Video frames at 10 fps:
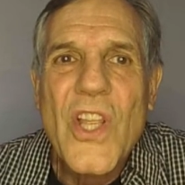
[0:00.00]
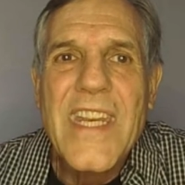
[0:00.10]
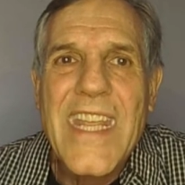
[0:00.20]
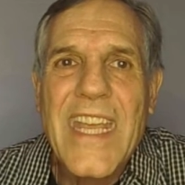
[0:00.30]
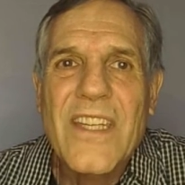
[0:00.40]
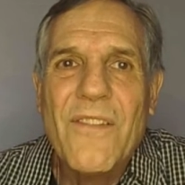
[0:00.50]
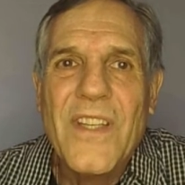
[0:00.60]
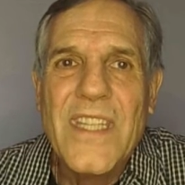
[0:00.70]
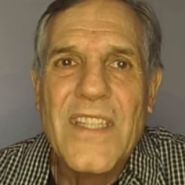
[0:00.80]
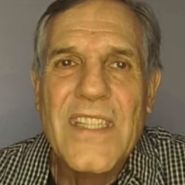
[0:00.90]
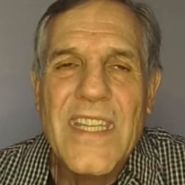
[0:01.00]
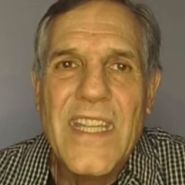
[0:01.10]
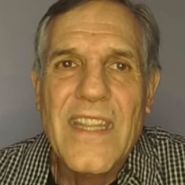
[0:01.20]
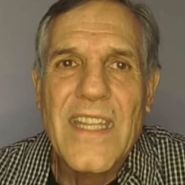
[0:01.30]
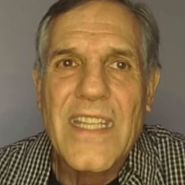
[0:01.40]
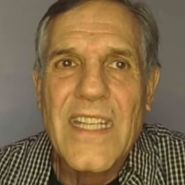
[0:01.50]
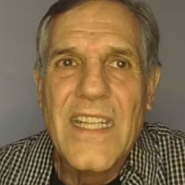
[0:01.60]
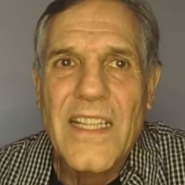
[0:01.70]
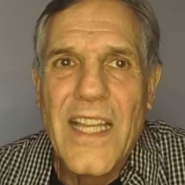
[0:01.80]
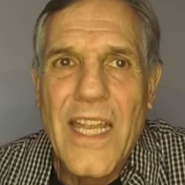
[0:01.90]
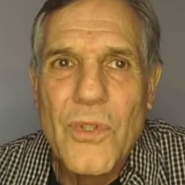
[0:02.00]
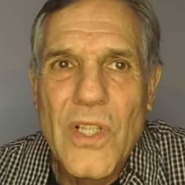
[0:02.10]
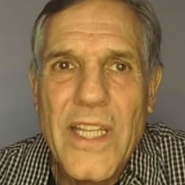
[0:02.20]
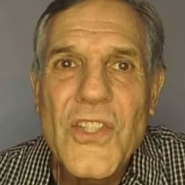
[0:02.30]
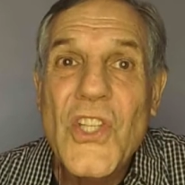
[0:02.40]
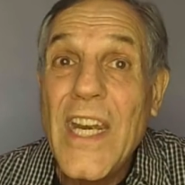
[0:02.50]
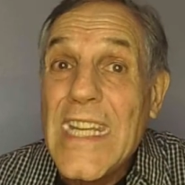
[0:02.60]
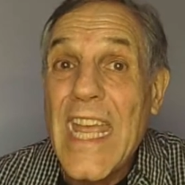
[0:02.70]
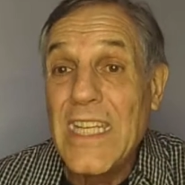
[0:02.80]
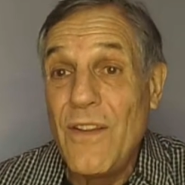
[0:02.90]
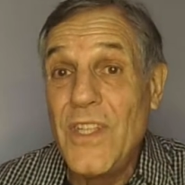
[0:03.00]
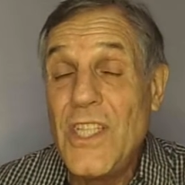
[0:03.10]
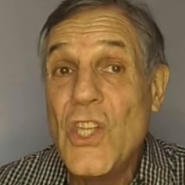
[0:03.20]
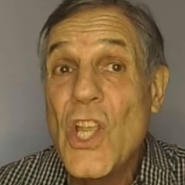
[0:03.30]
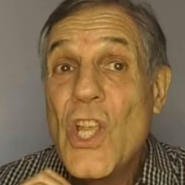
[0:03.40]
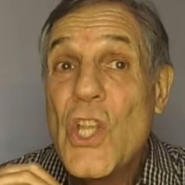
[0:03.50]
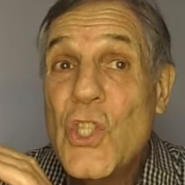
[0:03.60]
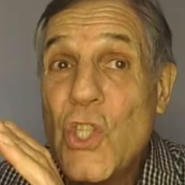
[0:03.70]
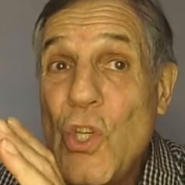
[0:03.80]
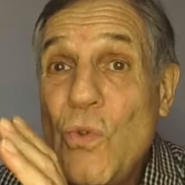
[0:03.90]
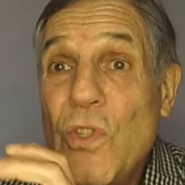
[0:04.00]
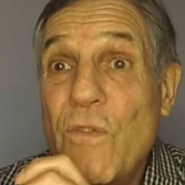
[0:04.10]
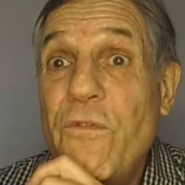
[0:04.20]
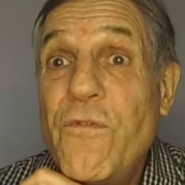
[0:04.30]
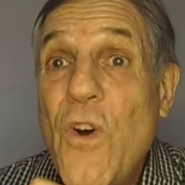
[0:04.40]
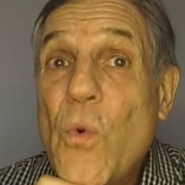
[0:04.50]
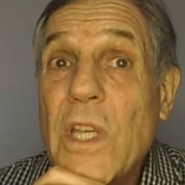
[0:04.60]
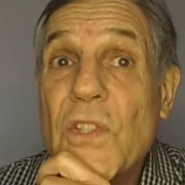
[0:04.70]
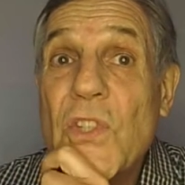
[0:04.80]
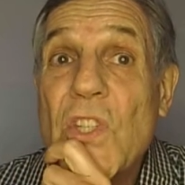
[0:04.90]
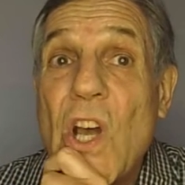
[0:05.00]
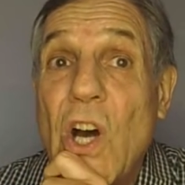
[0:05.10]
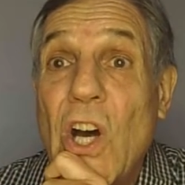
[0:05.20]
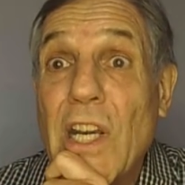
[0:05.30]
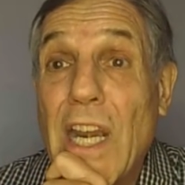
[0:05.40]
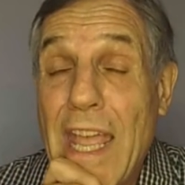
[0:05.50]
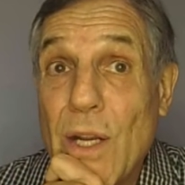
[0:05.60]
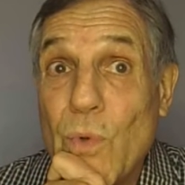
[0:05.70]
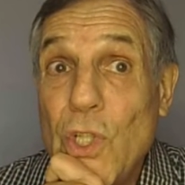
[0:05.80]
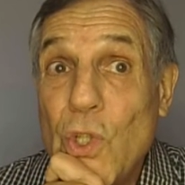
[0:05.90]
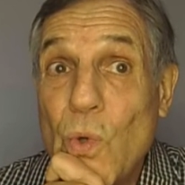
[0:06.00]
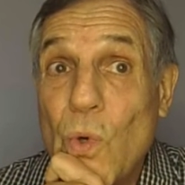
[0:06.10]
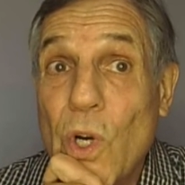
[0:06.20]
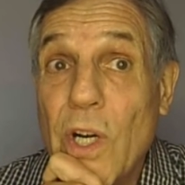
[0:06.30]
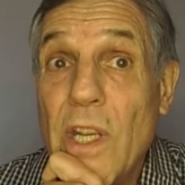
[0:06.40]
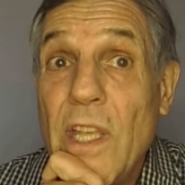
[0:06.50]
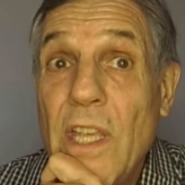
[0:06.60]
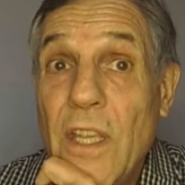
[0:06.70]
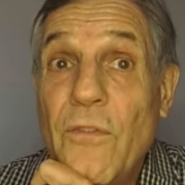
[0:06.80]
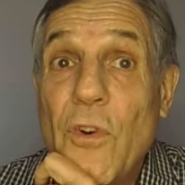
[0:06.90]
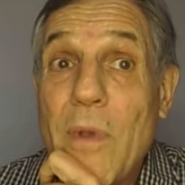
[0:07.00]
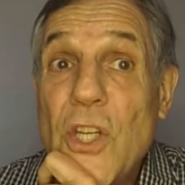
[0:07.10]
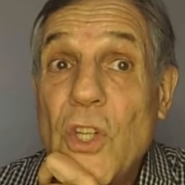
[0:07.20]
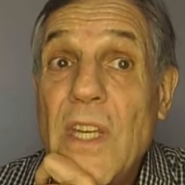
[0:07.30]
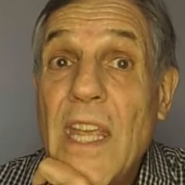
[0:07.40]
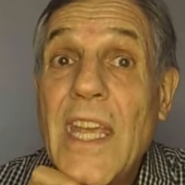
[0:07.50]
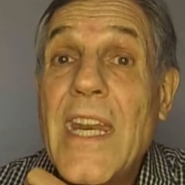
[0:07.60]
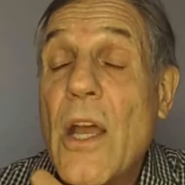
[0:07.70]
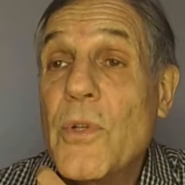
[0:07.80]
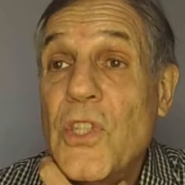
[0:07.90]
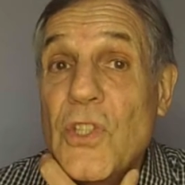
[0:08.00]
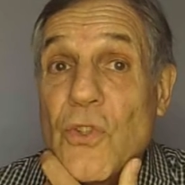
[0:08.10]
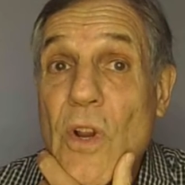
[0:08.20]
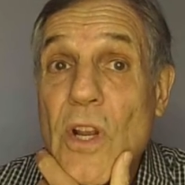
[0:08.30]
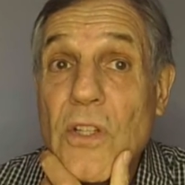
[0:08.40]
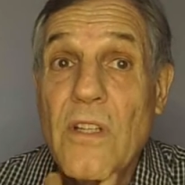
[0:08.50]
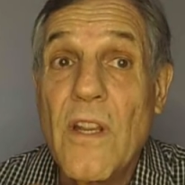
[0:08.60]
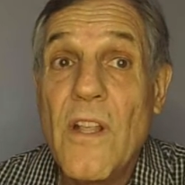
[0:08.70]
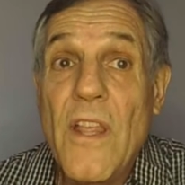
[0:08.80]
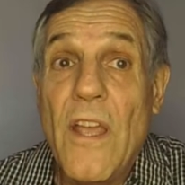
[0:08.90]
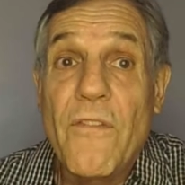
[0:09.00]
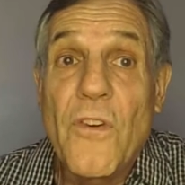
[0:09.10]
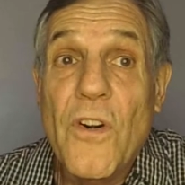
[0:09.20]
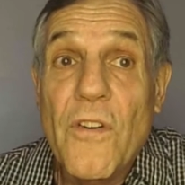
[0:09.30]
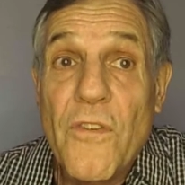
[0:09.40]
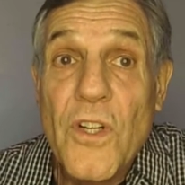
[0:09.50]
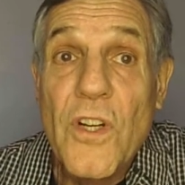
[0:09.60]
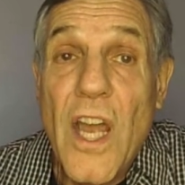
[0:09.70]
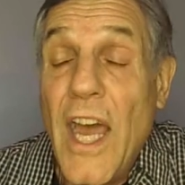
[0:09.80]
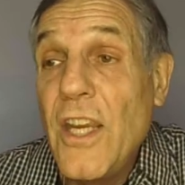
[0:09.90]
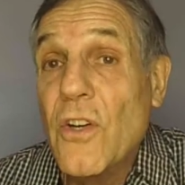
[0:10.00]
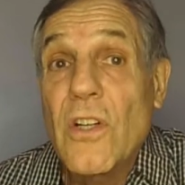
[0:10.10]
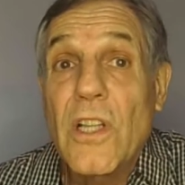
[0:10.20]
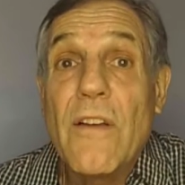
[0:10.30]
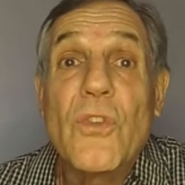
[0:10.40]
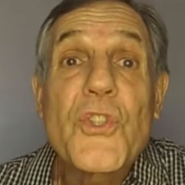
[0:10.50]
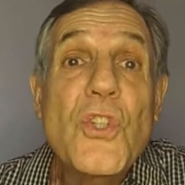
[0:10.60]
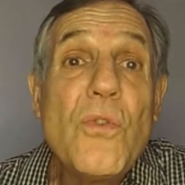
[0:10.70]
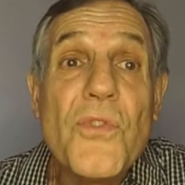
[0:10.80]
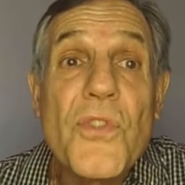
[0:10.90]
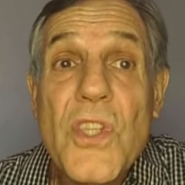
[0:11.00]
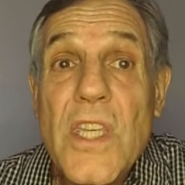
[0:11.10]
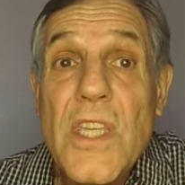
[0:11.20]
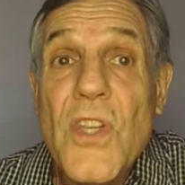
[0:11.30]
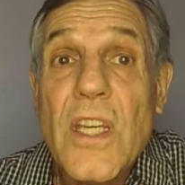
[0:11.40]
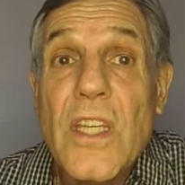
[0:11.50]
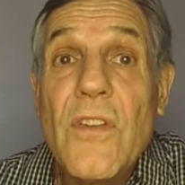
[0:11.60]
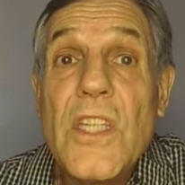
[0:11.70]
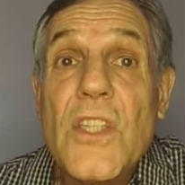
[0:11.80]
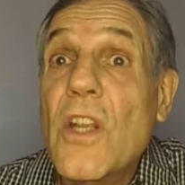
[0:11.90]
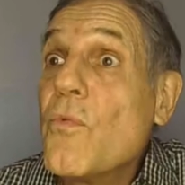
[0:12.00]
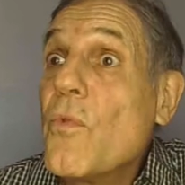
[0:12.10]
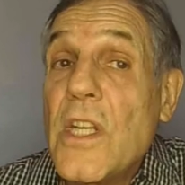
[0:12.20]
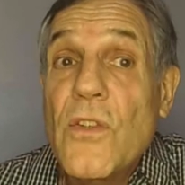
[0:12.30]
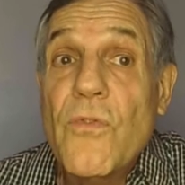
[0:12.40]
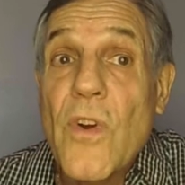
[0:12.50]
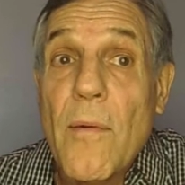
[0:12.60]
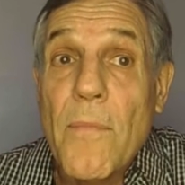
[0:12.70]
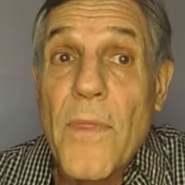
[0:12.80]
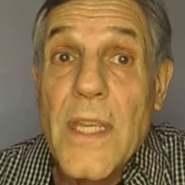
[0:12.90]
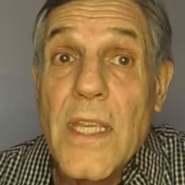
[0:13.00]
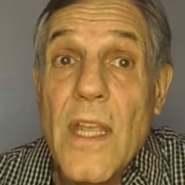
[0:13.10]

activities in the language class. In study activities, students focus on language or information and how it's constructed. For higher level students, these activities can range from the